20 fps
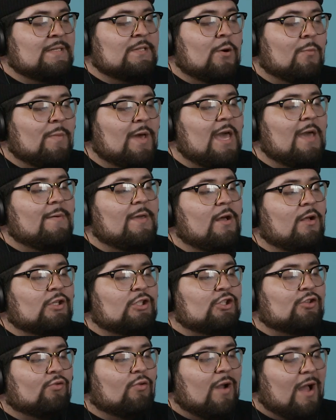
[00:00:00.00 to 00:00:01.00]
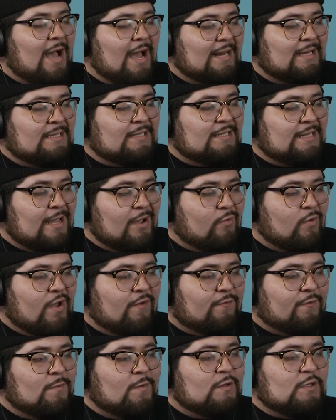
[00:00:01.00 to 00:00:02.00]
So maybe I'll try to stay
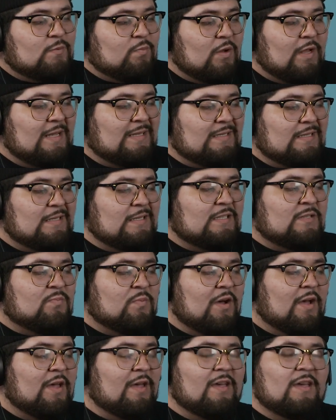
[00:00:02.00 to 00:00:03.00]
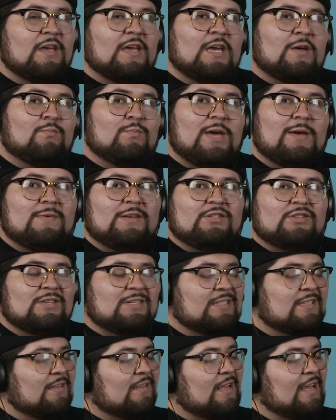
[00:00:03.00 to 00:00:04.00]
away from those places, but maybe
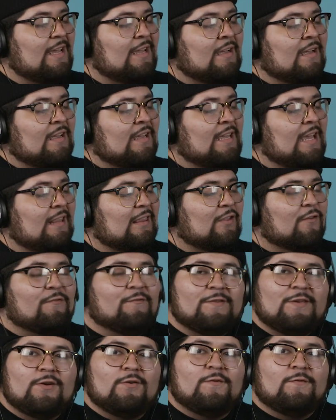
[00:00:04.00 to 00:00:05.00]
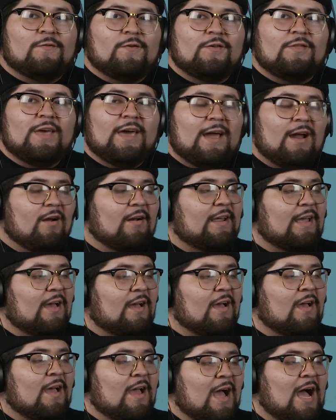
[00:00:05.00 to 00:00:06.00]
just to like get the feel for the
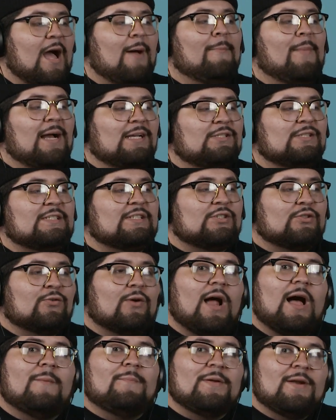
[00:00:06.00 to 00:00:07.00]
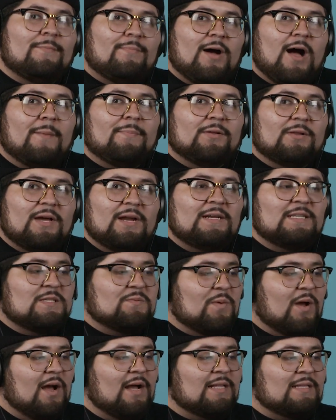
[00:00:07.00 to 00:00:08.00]
area, I might just drop in a populated
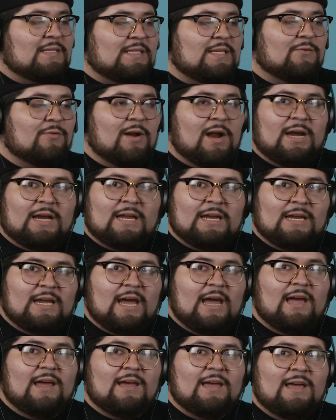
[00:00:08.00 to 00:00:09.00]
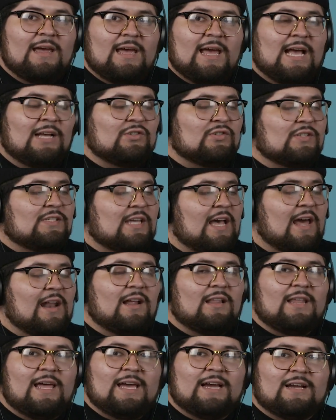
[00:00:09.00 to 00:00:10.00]
spot and see what I can get and just kind
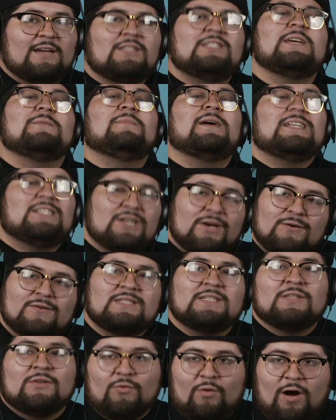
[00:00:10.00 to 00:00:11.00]
of like dip my toes in the